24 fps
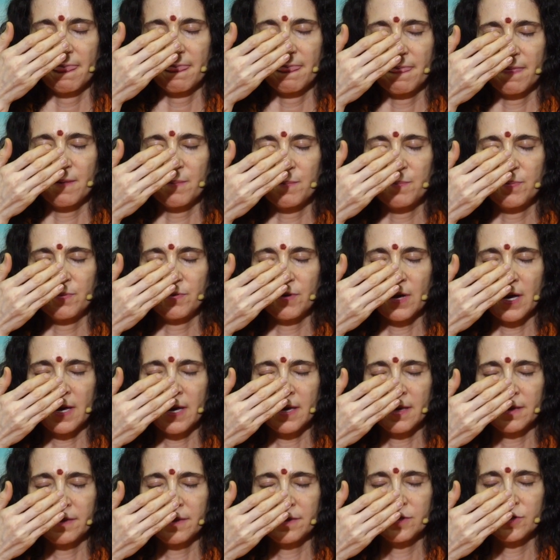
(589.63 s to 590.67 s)
the
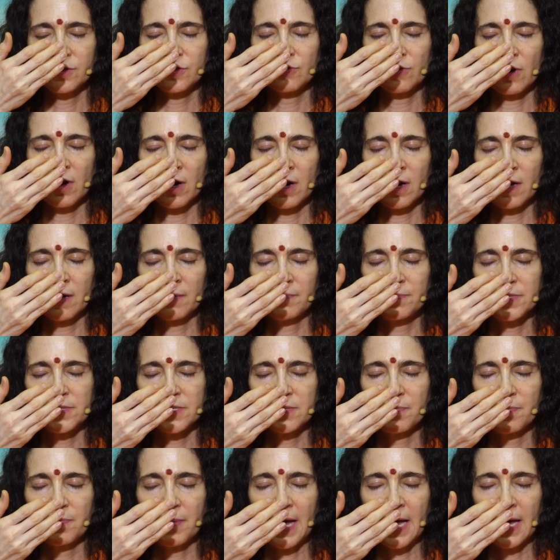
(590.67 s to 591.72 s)
breath drops
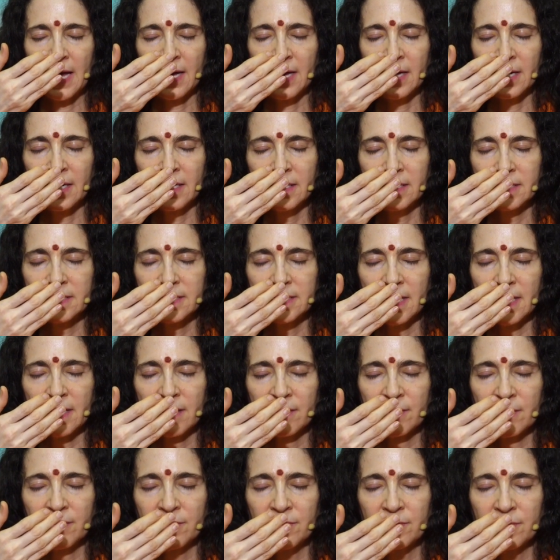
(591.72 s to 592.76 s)
back
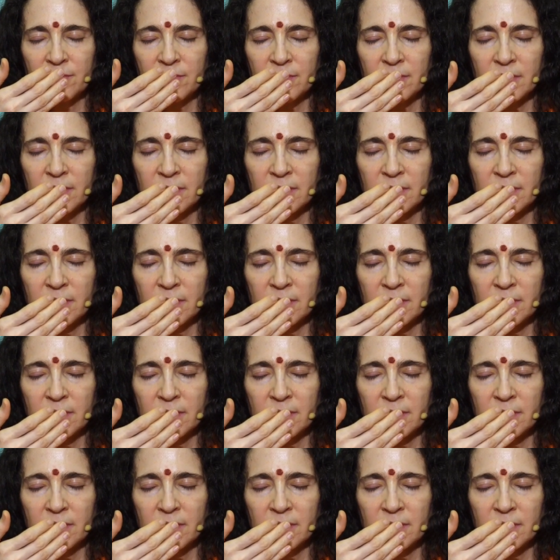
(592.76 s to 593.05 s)
down